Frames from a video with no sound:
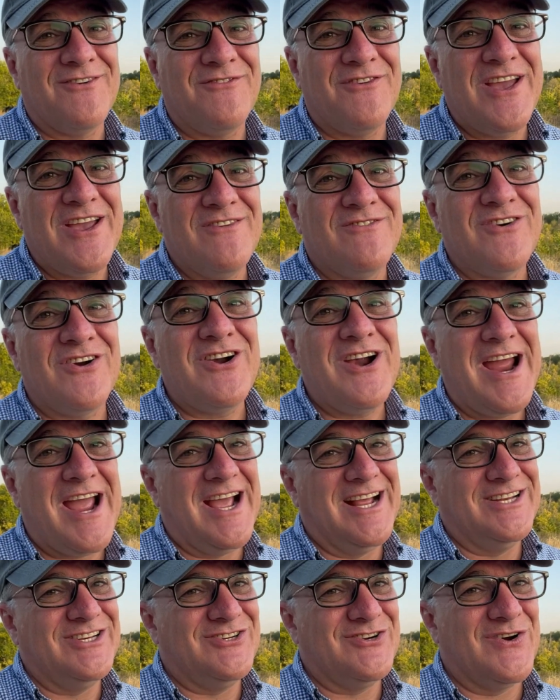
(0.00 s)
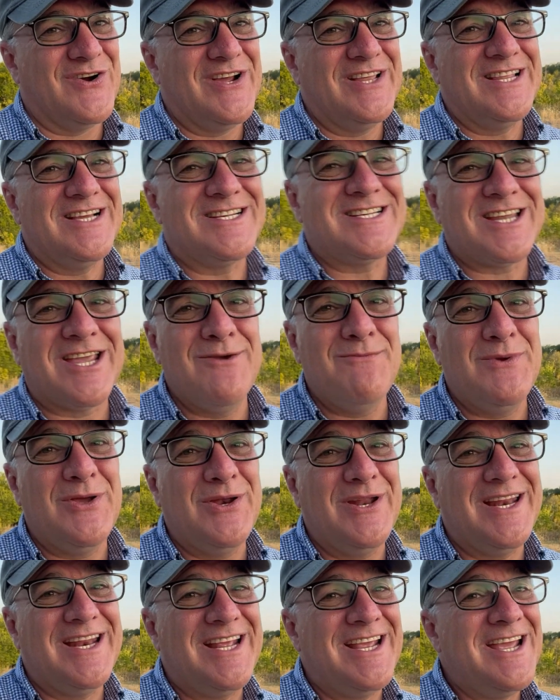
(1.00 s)
a favor and join this
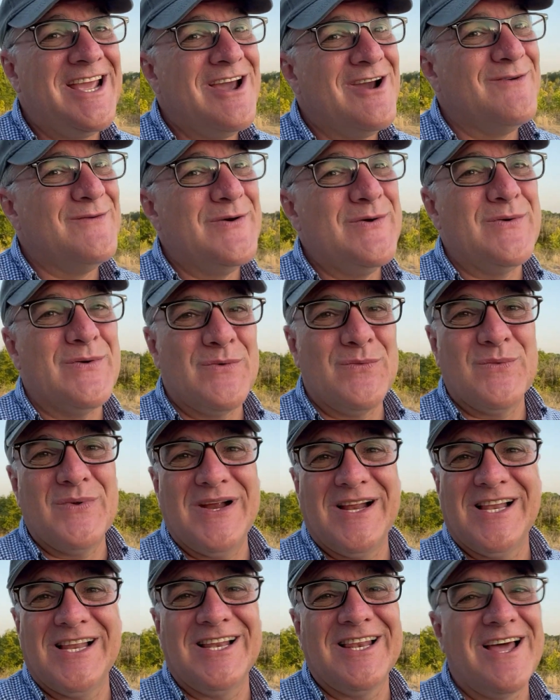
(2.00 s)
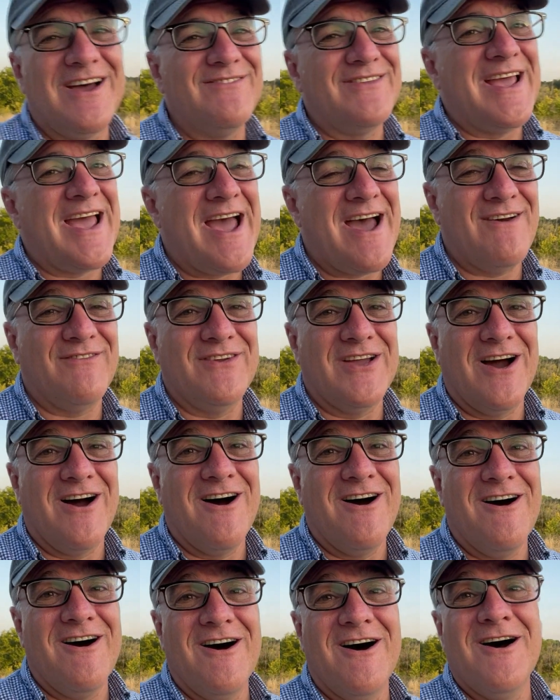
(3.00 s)
community? We would really love to have you
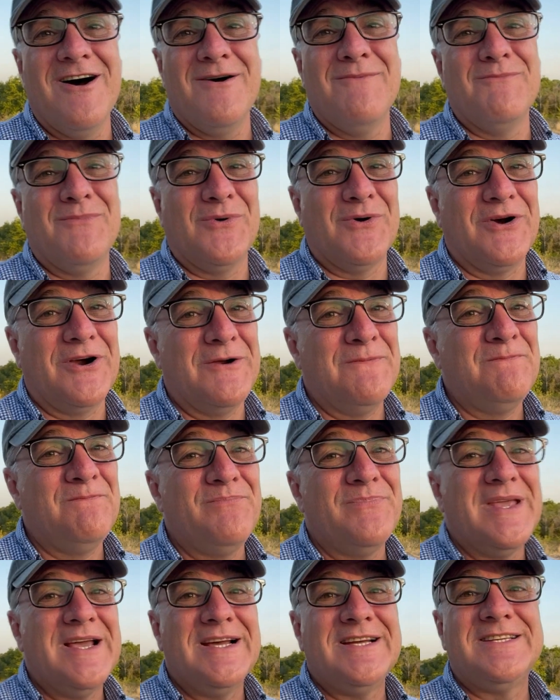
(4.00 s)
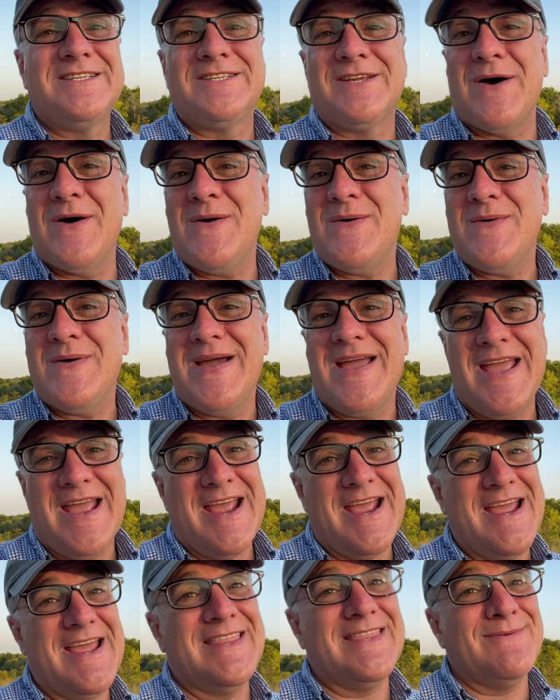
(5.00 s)
on board. So,
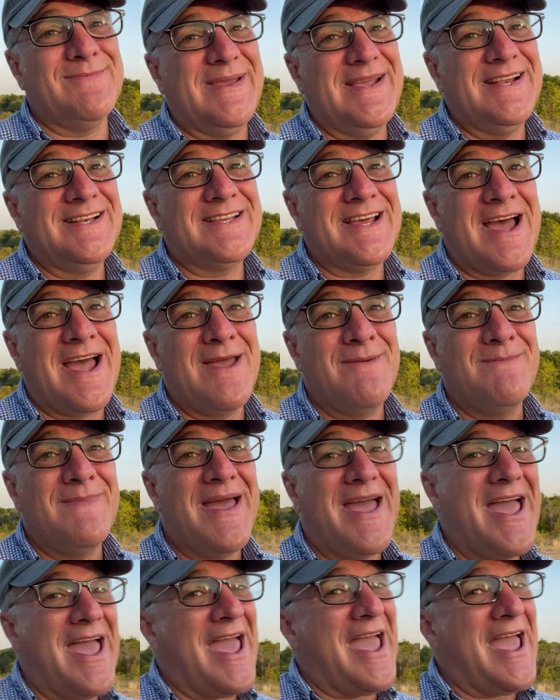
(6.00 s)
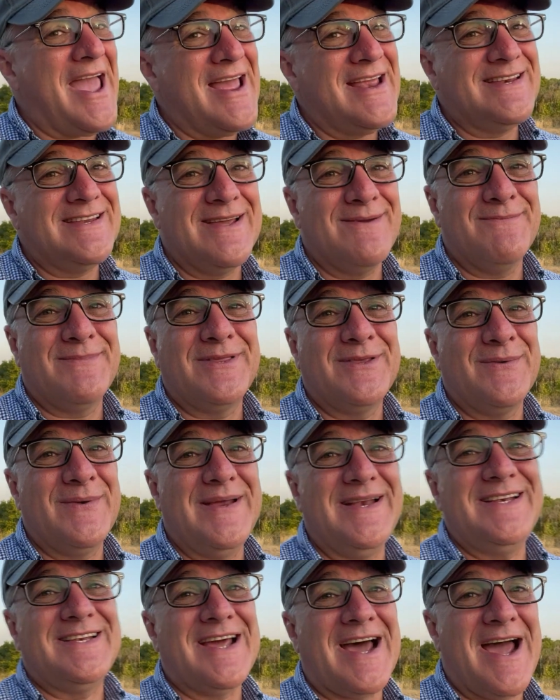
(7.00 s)
in the meantime and in
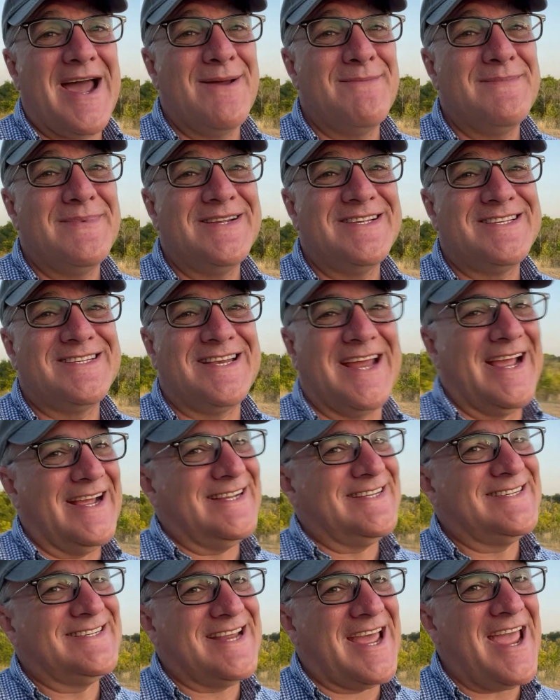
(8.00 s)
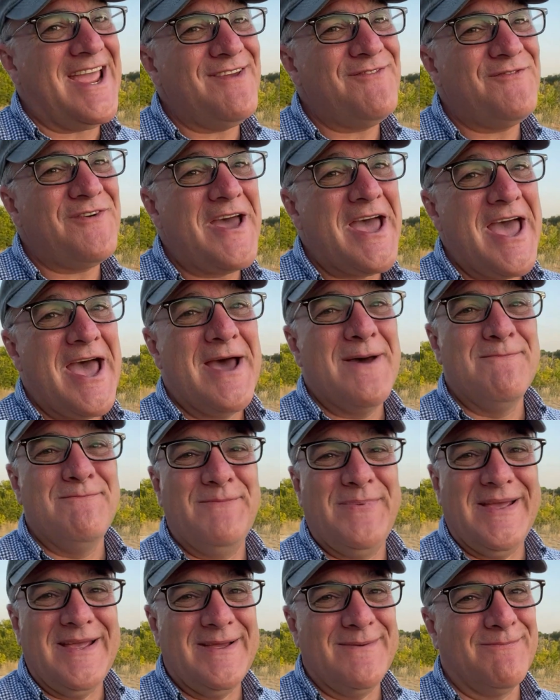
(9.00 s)
between time, stay safe,
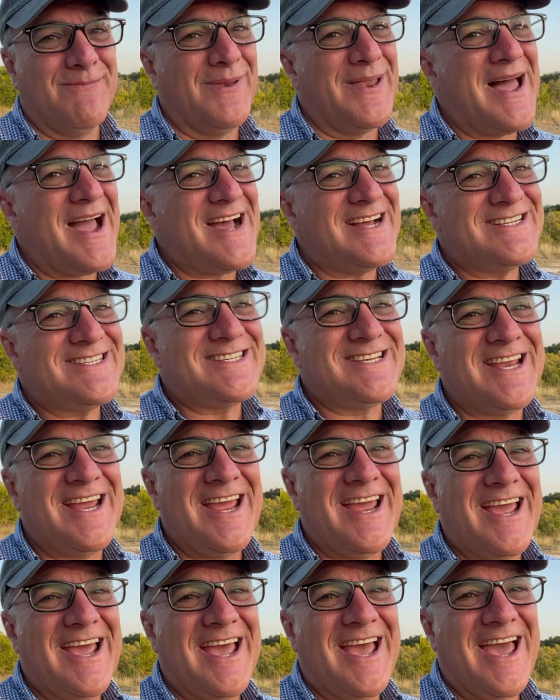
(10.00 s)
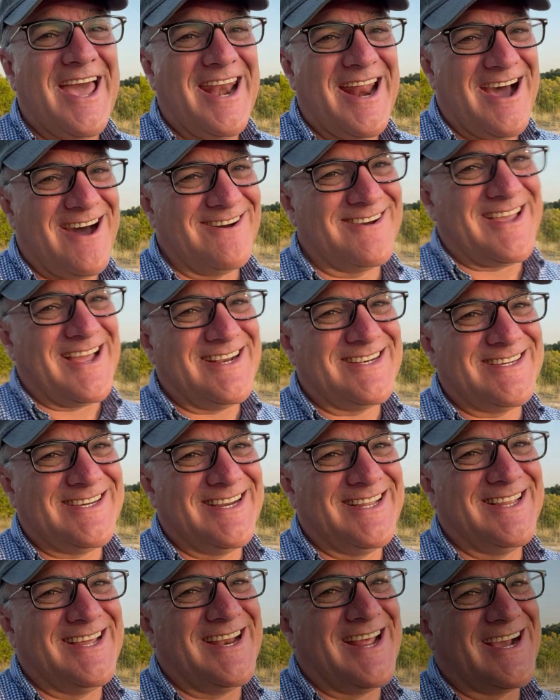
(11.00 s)
be blessed, and I'll catch
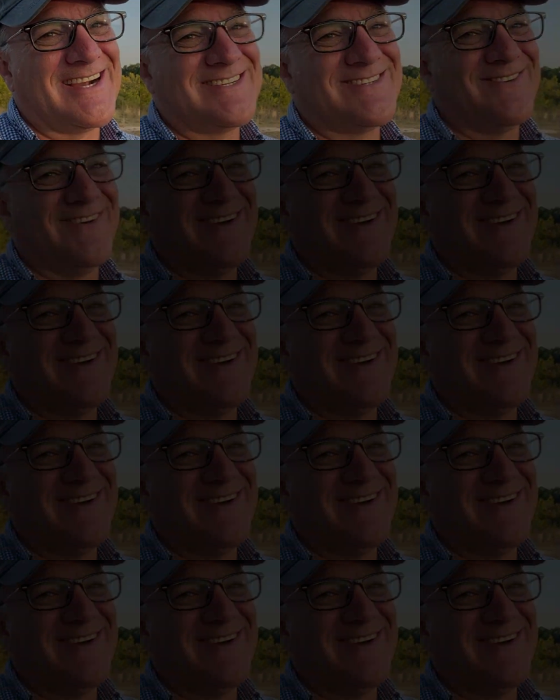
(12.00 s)
you in the next